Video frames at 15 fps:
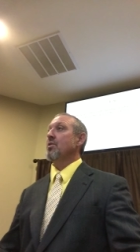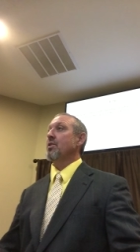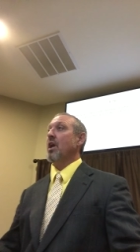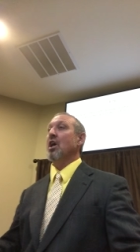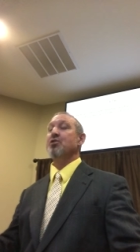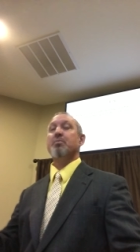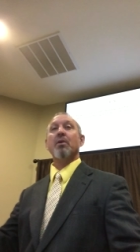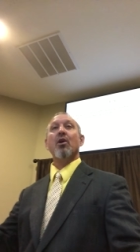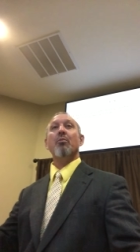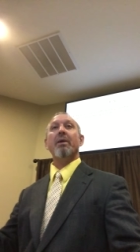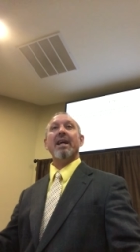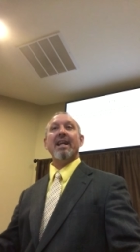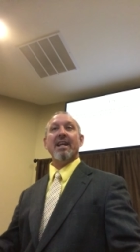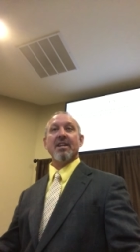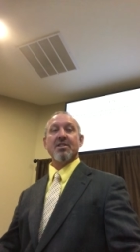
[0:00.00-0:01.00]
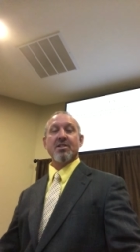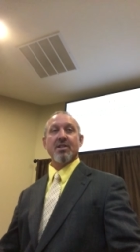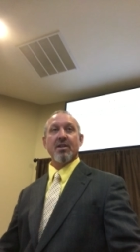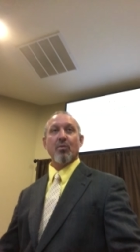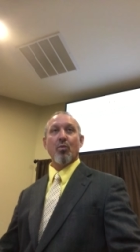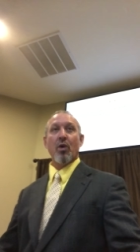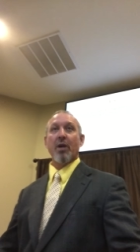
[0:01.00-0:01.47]
Gospel obedience.
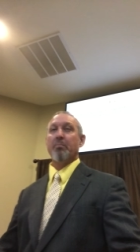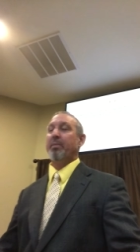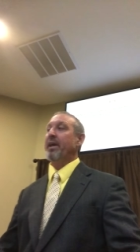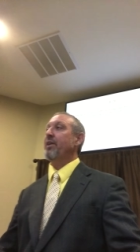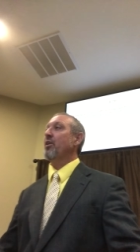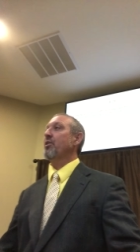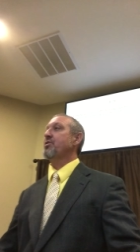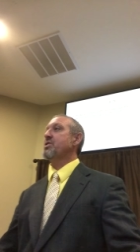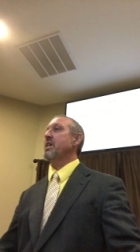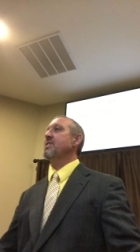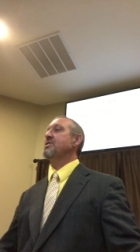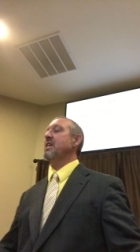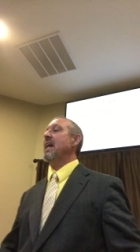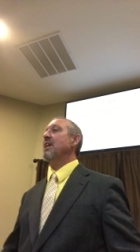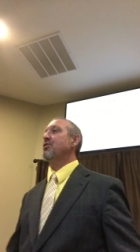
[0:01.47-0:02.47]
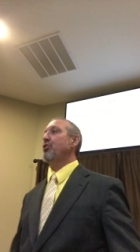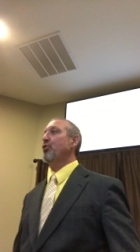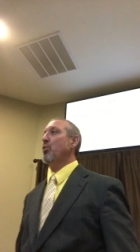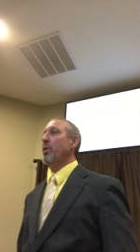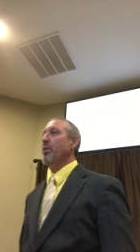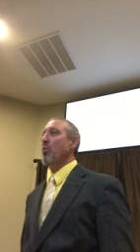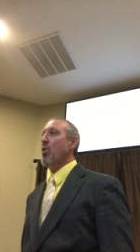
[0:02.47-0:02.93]
What Peter says in Acts
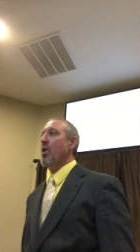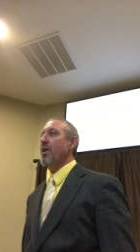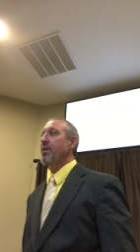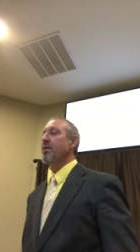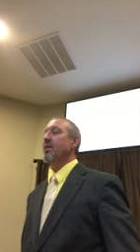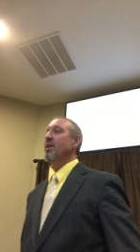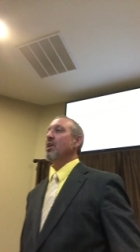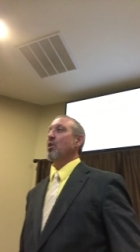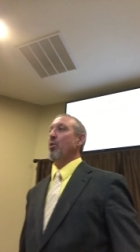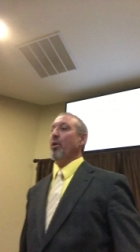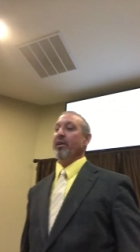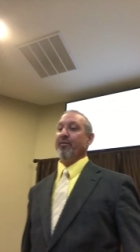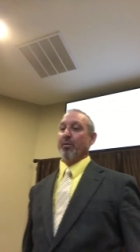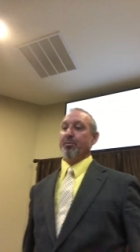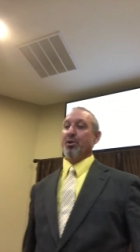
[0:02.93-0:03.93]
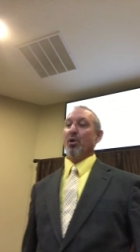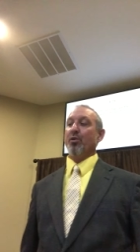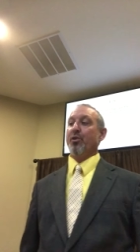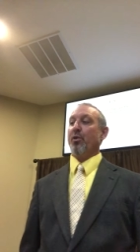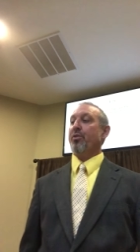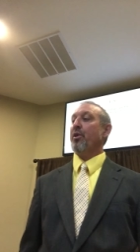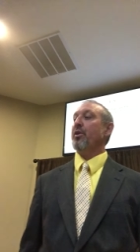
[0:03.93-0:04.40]
2.21, quoting from
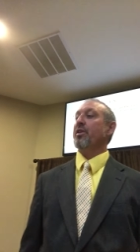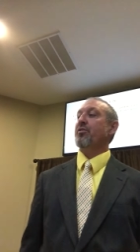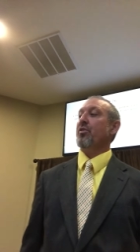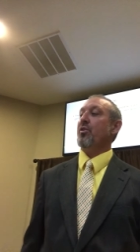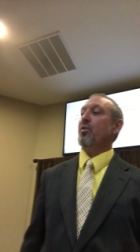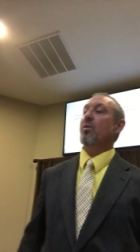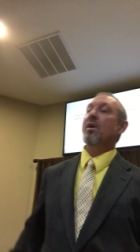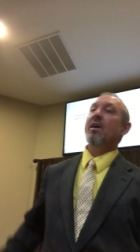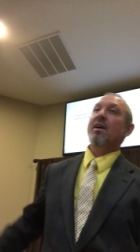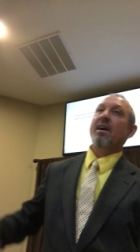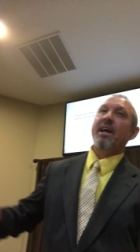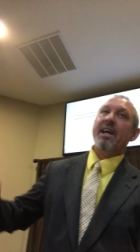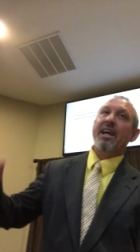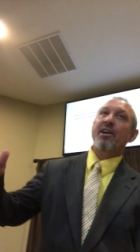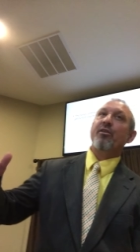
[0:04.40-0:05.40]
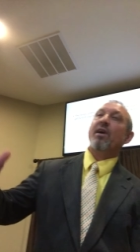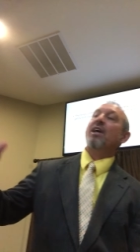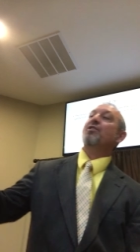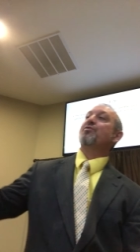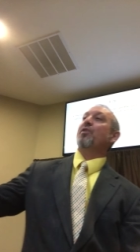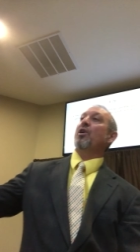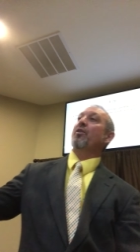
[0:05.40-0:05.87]
Joel 2.32, he
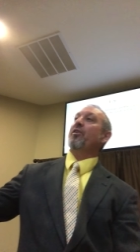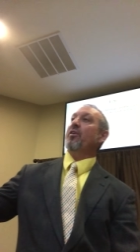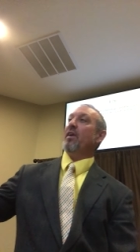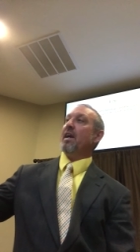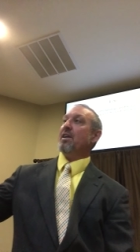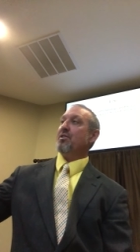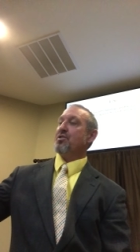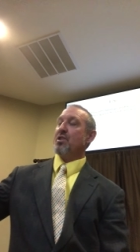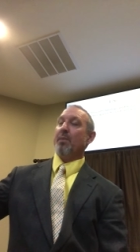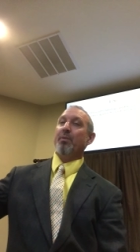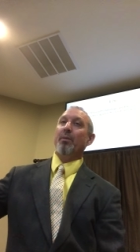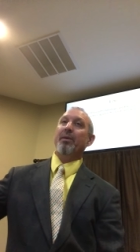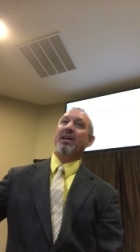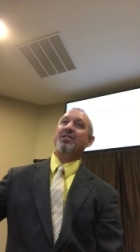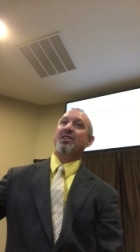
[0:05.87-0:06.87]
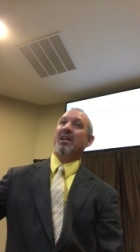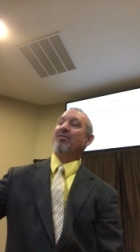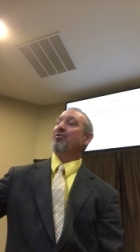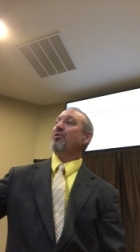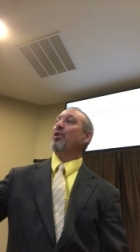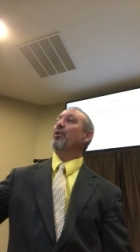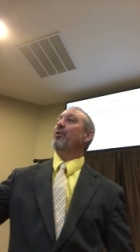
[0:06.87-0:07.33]
iterates further and supplements,
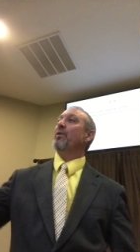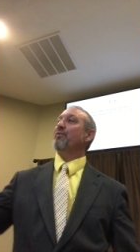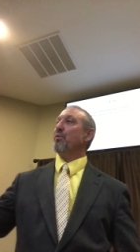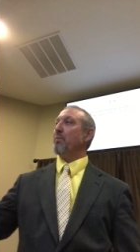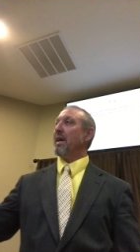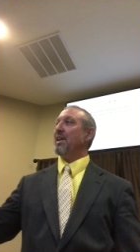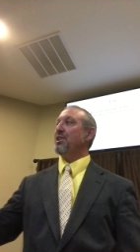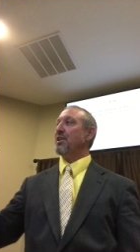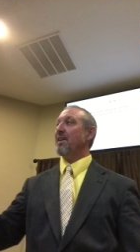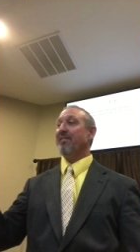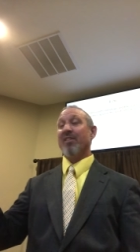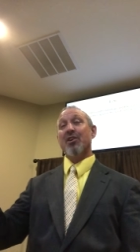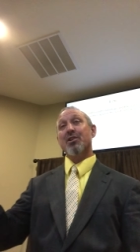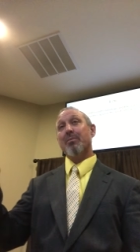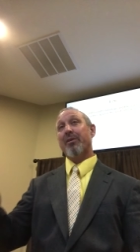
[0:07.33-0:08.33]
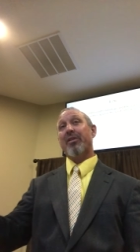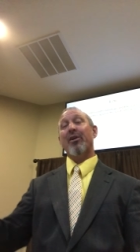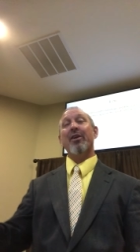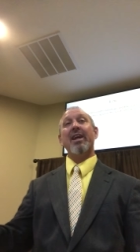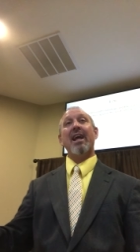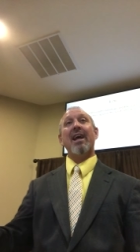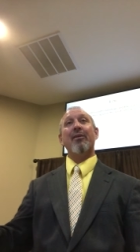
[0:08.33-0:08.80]
gives further information in verse number
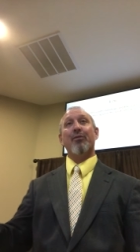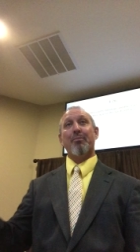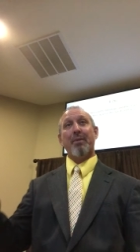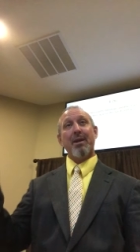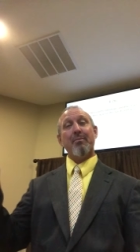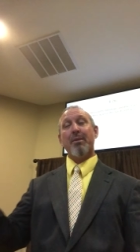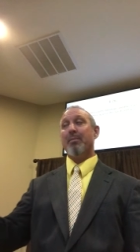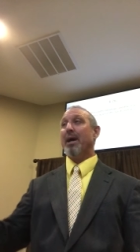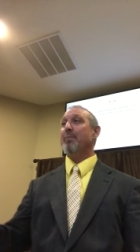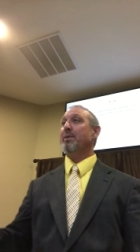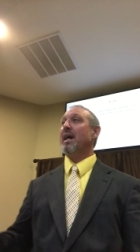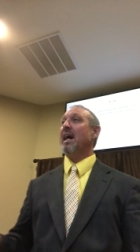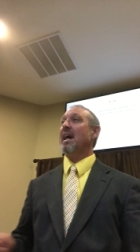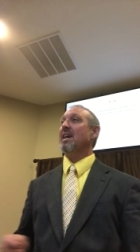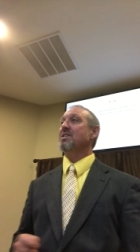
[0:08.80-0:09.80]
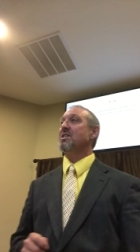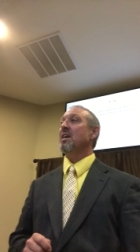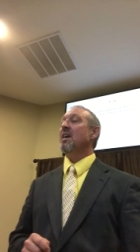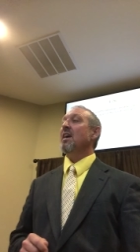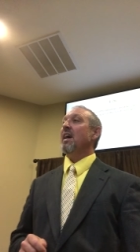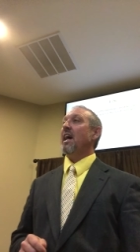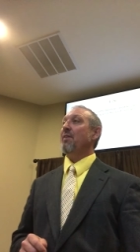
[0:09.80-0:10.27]
38, repent and be baptized,
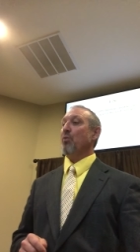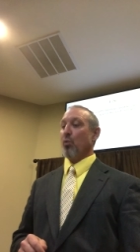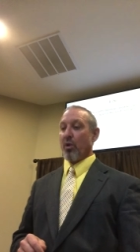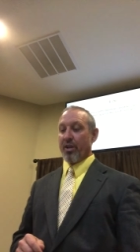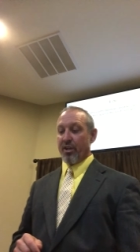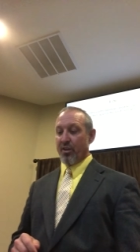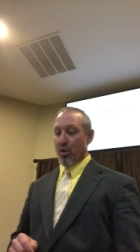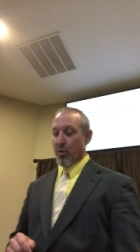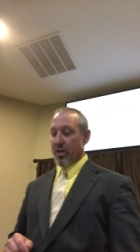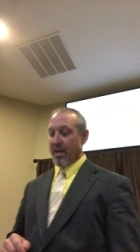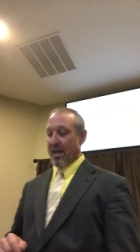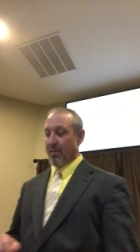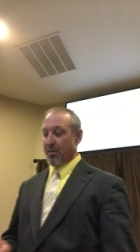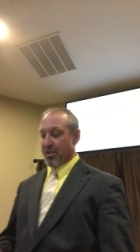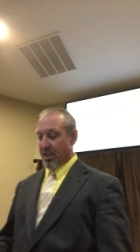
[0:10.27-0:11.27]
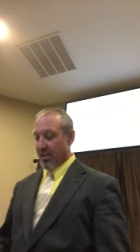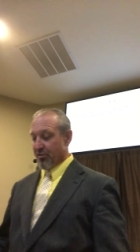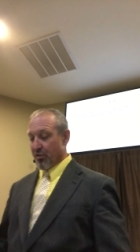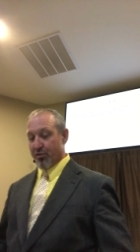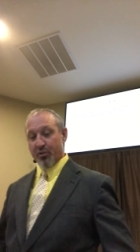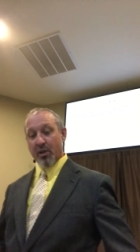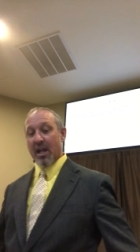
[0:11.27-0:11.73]
every one of you in the name of
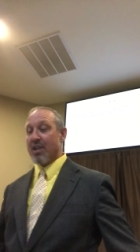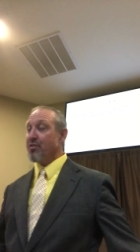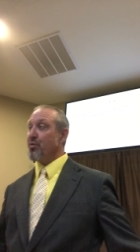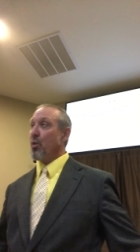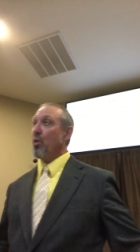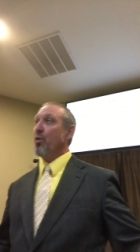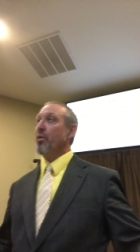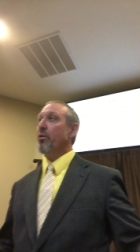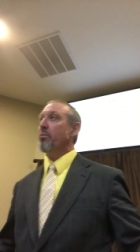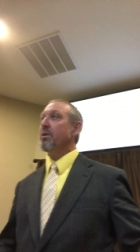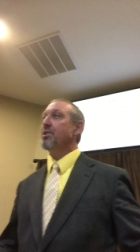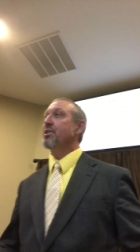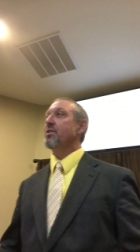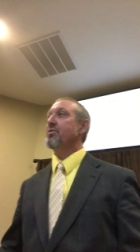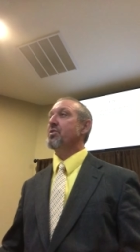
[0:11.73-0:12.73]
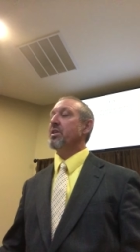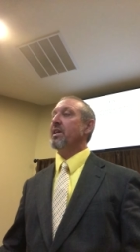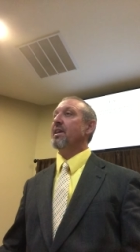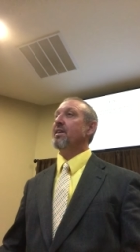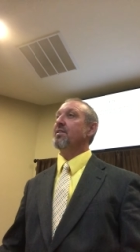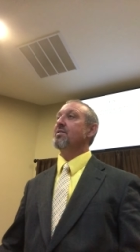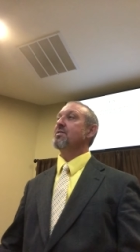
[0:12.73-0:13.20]
Jesus Christ for the remission of
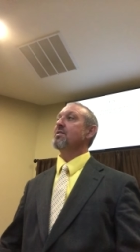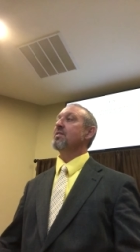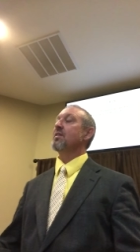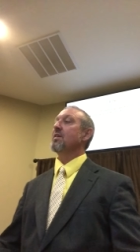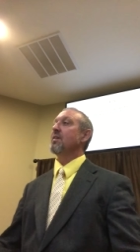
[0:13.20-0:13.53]
sins.